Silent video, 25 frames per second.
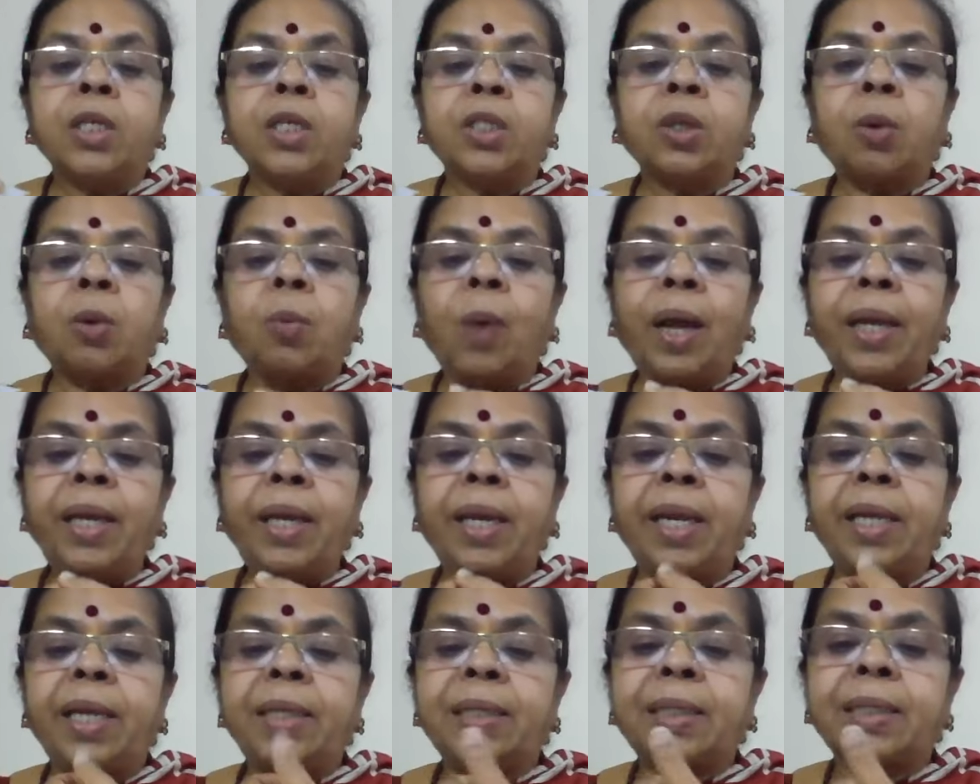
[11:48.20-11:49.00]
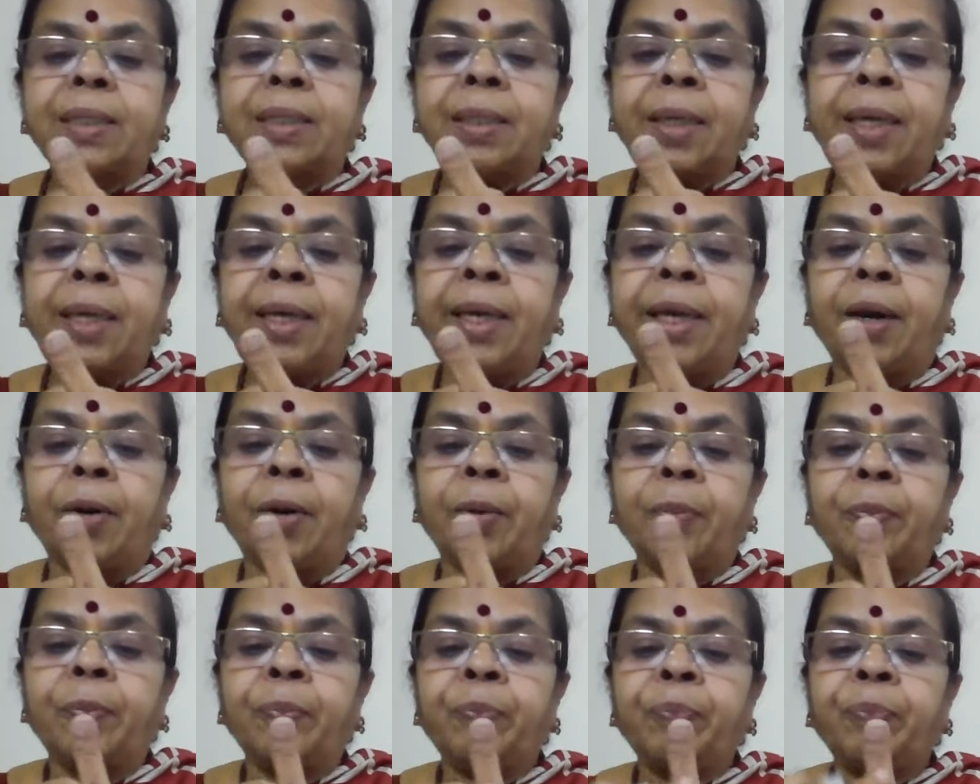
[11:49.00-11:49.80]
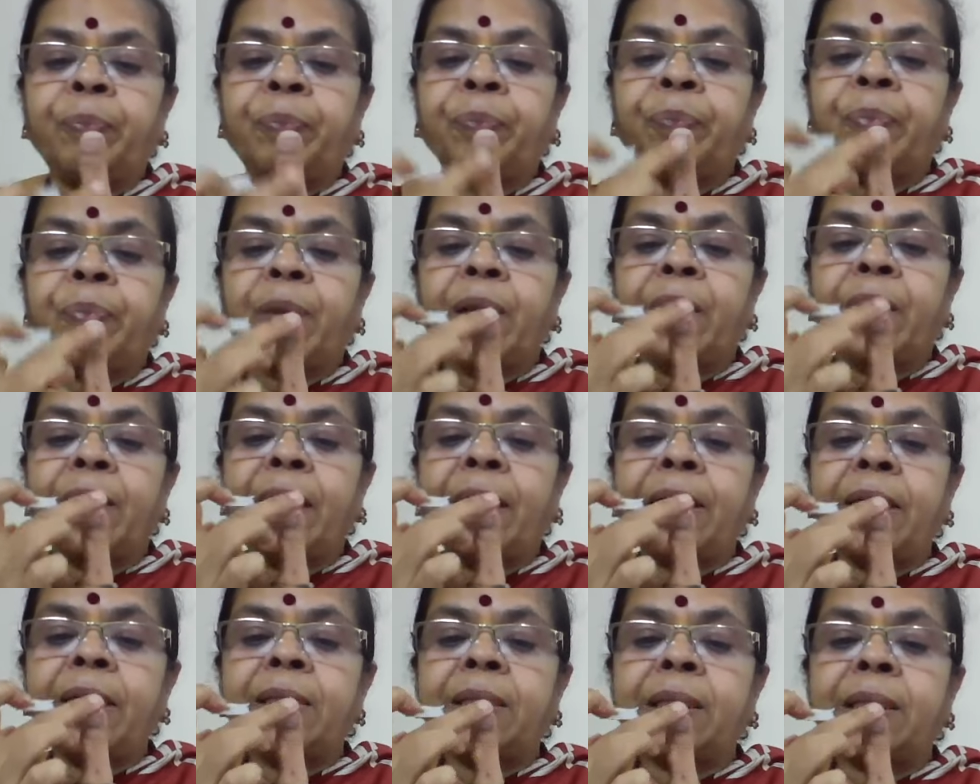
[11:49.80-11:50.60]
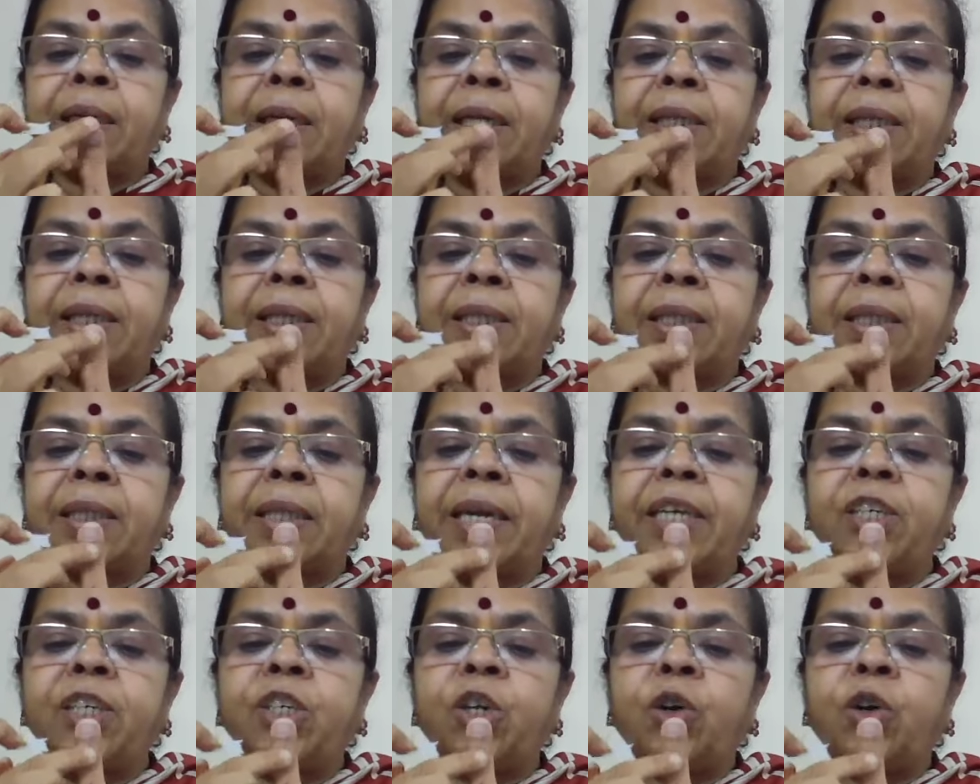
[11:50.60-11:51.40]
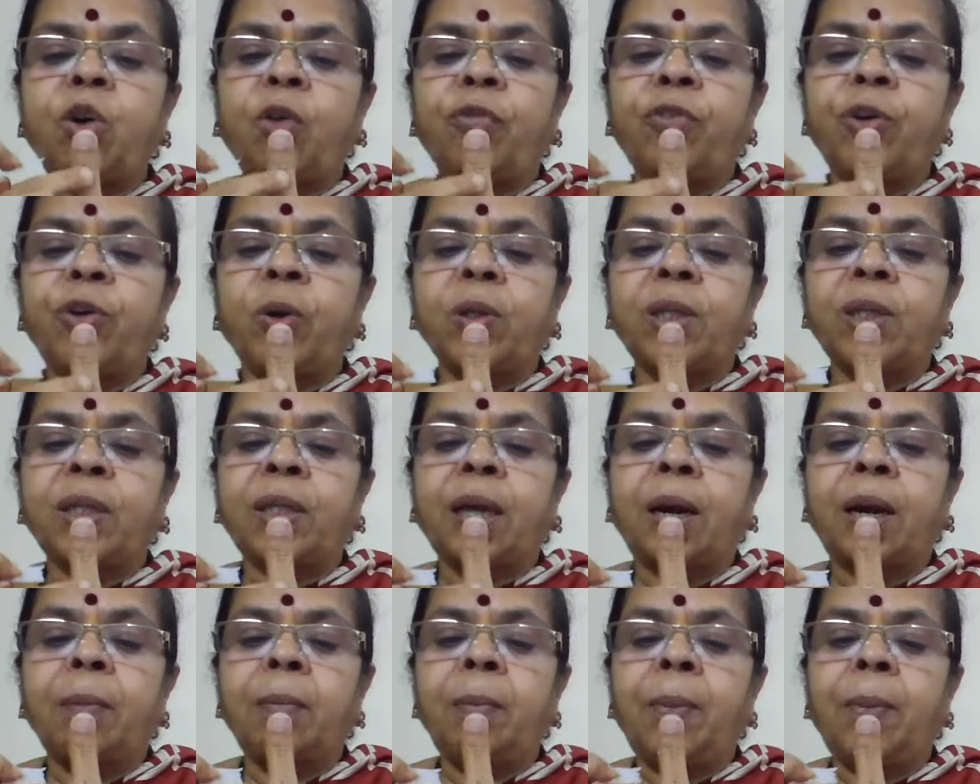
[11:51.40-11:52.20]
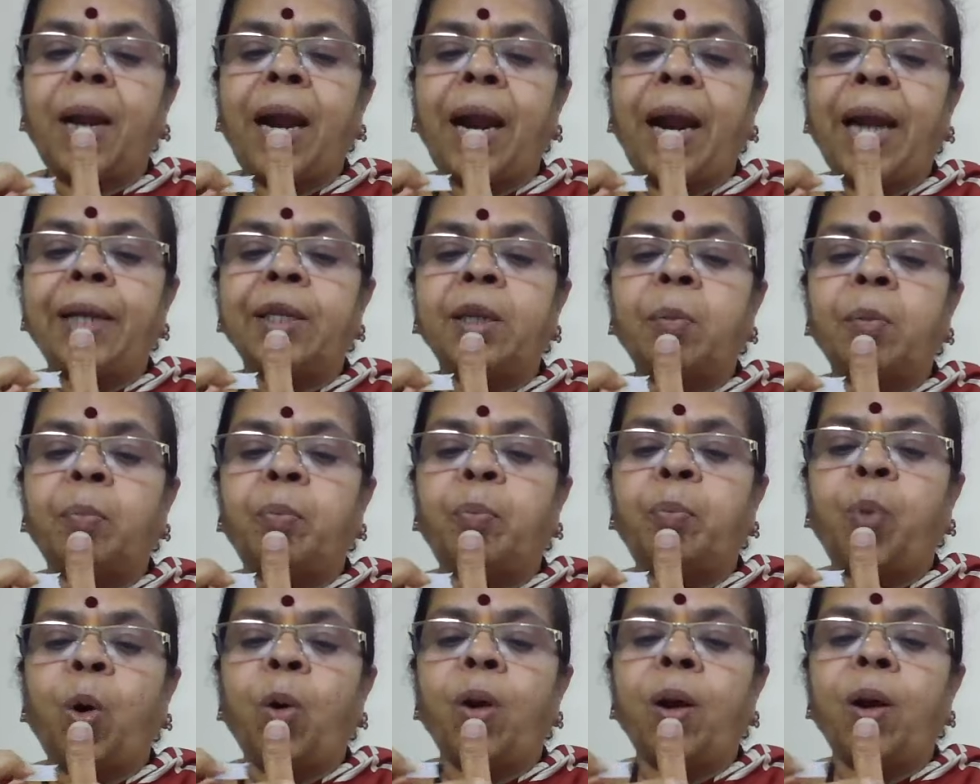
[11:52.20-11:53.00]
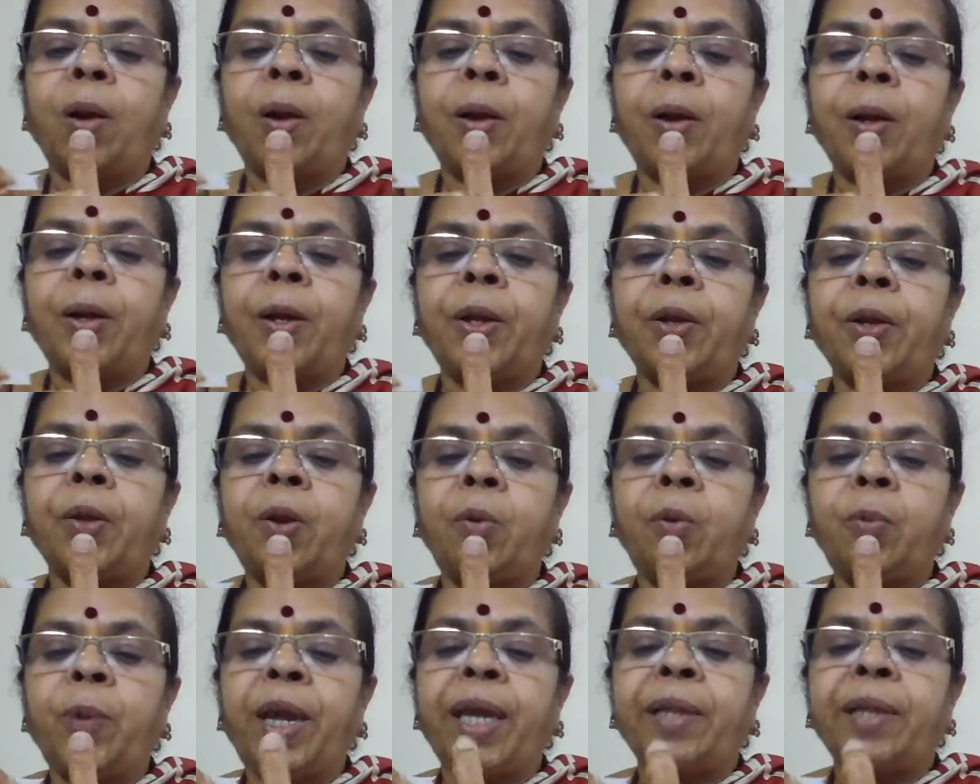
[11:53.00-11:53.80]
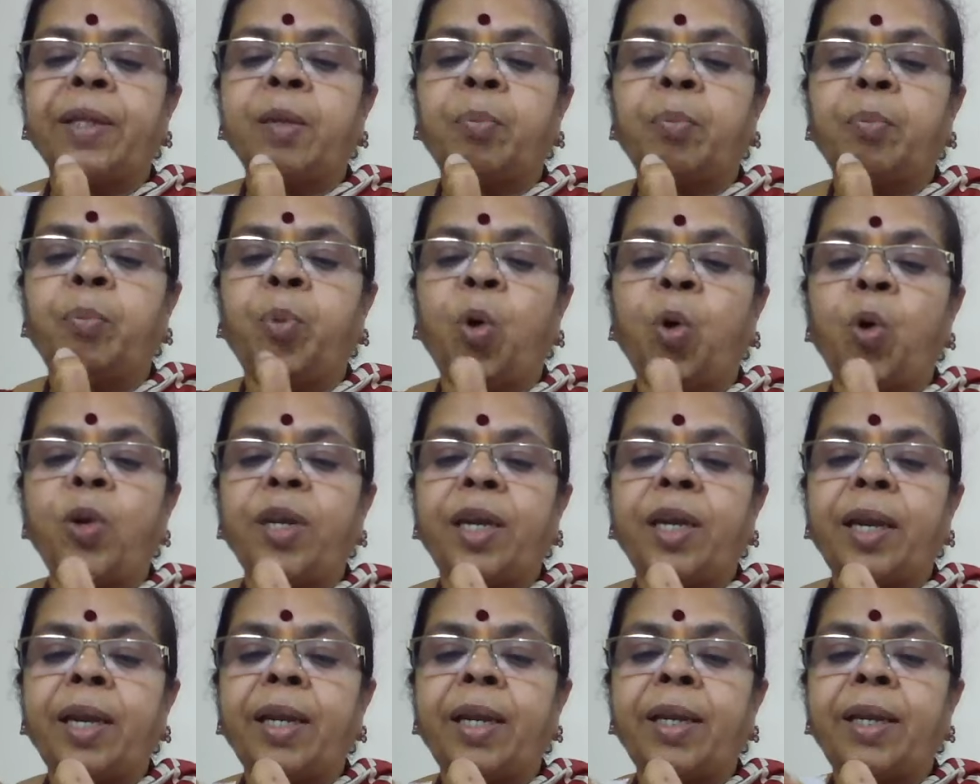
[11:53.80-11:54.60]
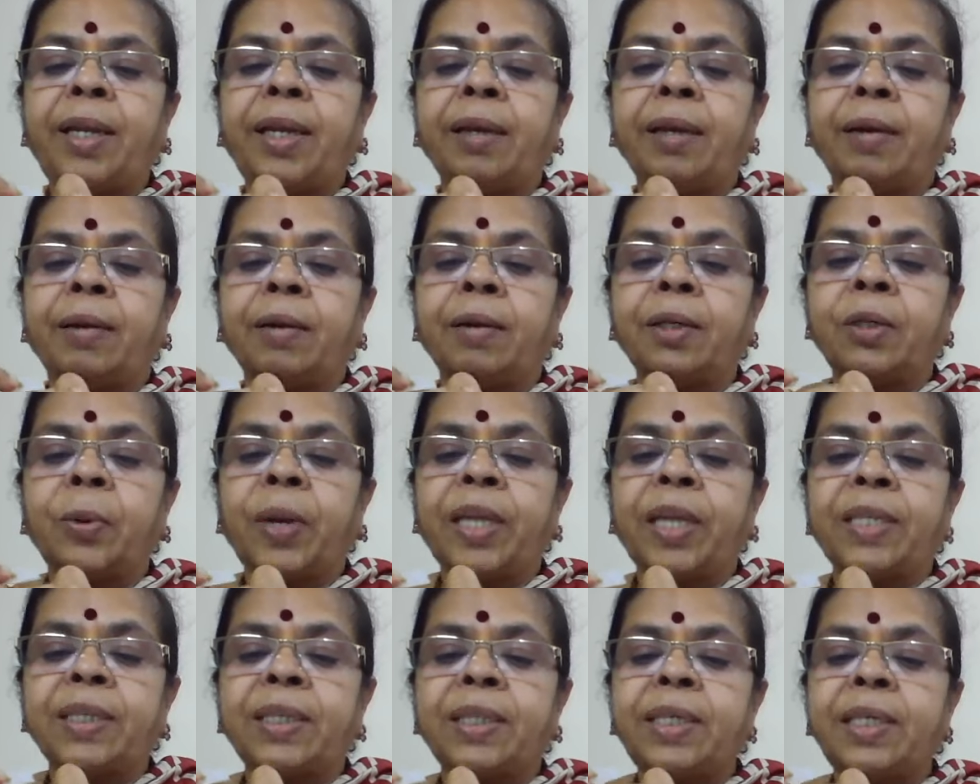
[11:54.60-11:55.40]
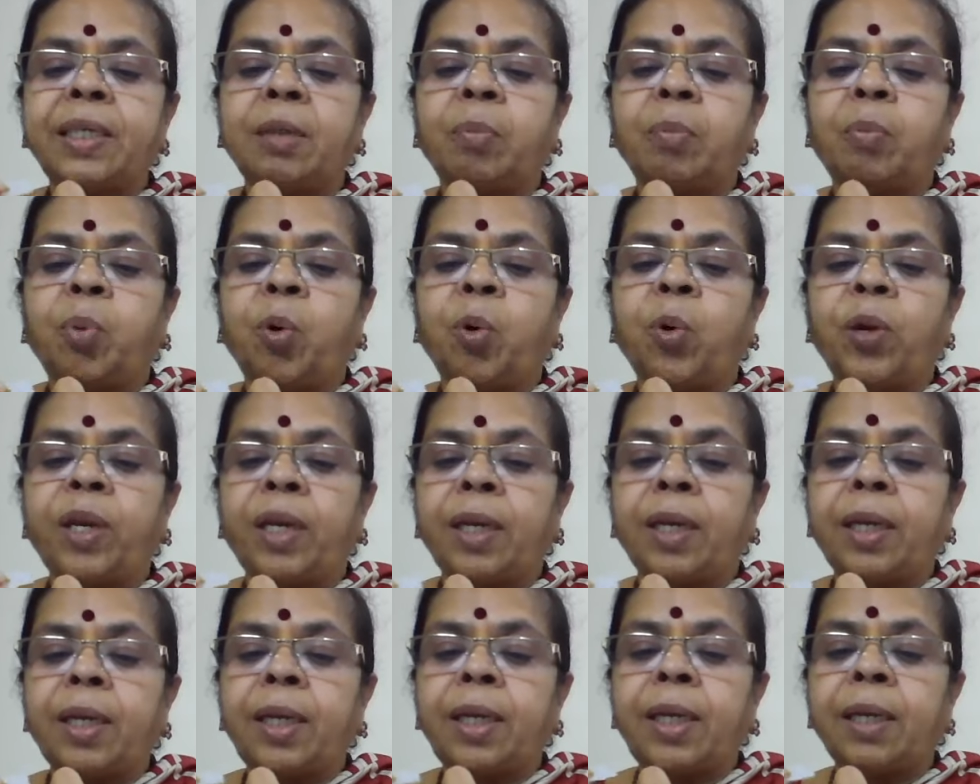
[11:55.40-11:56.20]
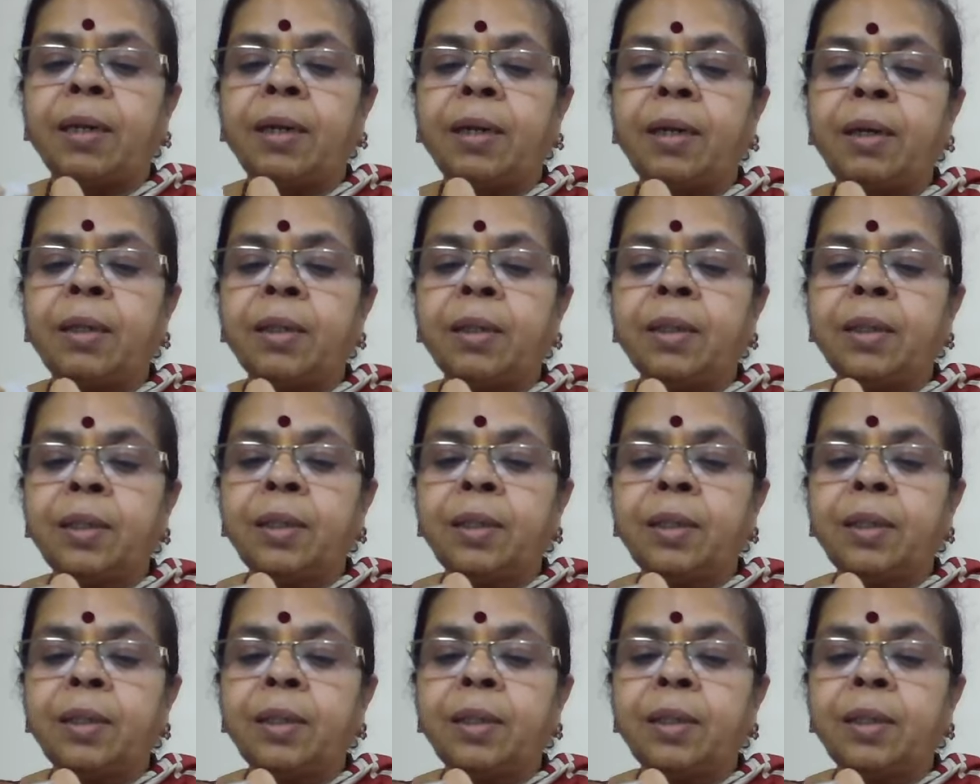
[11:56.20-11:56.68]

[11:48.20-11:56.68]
So one is here. That is in the center of your thumb at the, where the bone here, you can see the bone here.